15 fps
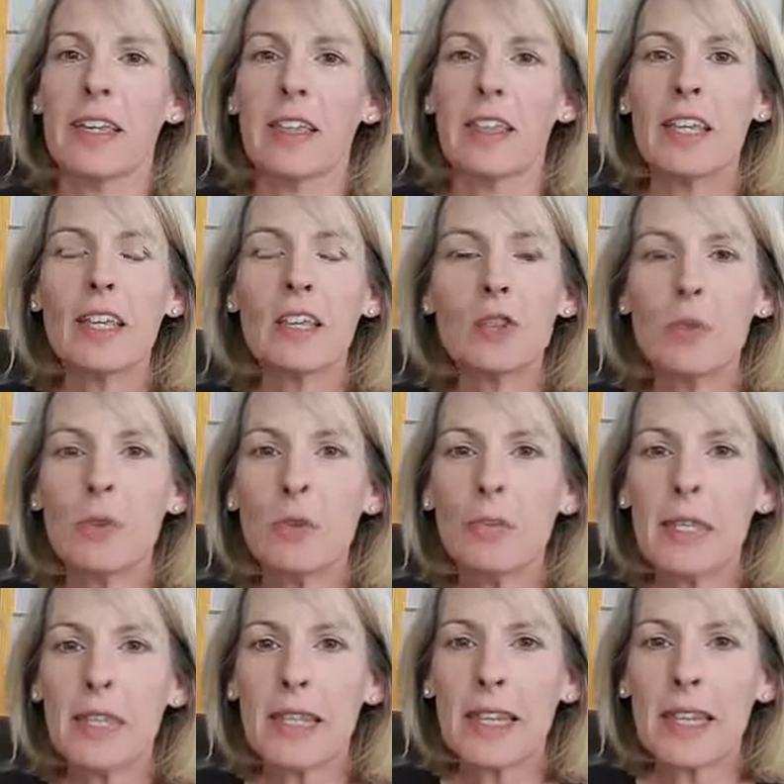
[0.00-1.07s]
things will
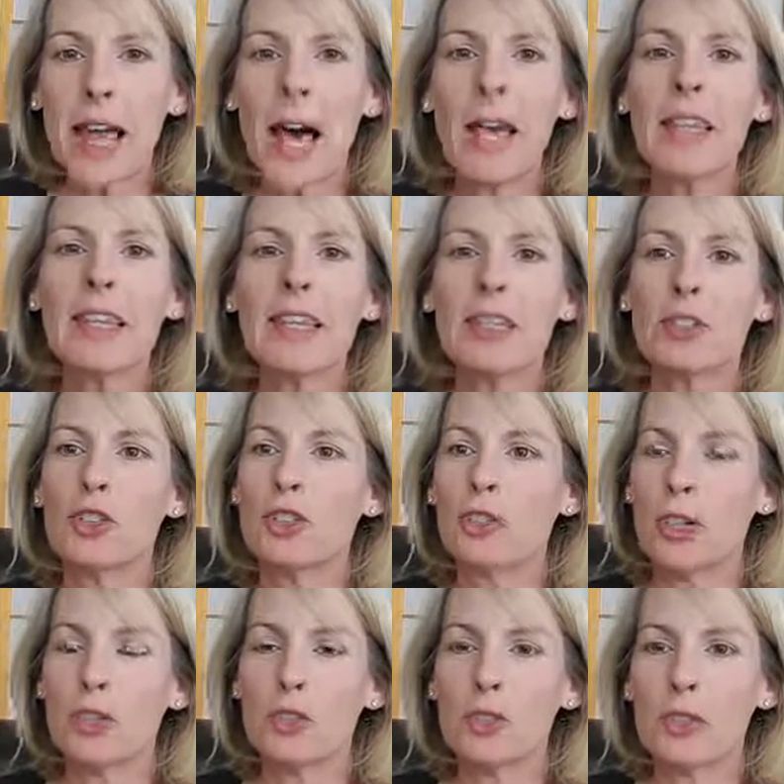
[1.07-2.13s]
be a lot less
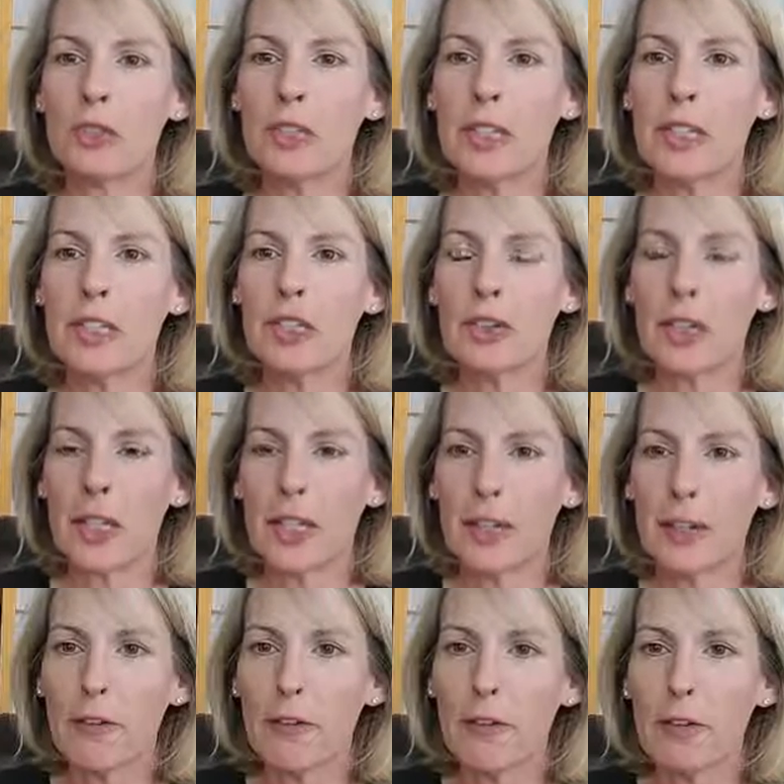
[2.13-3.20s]
stressful in your
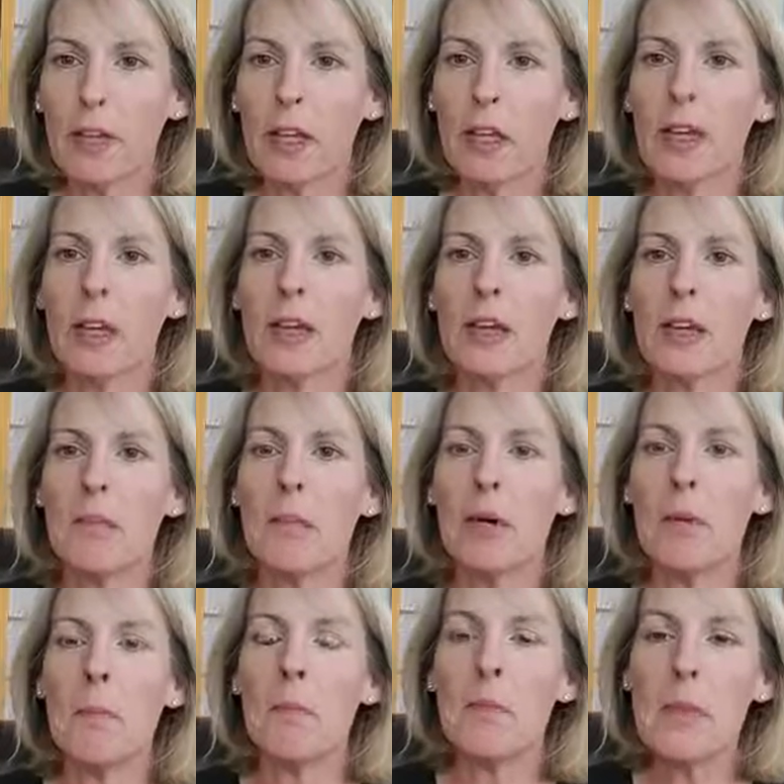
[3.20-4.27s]
life.
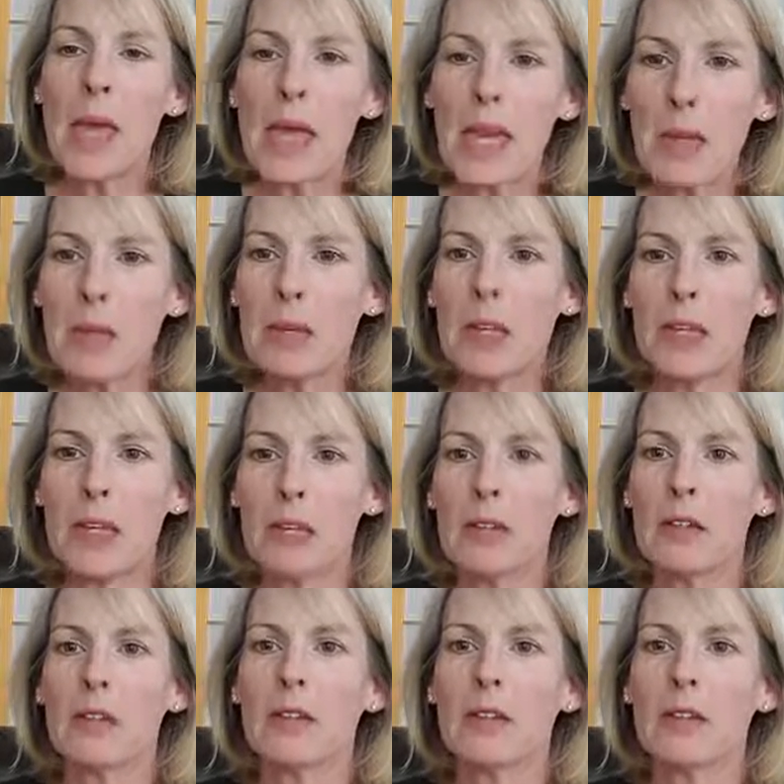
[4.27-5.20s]
But maybe,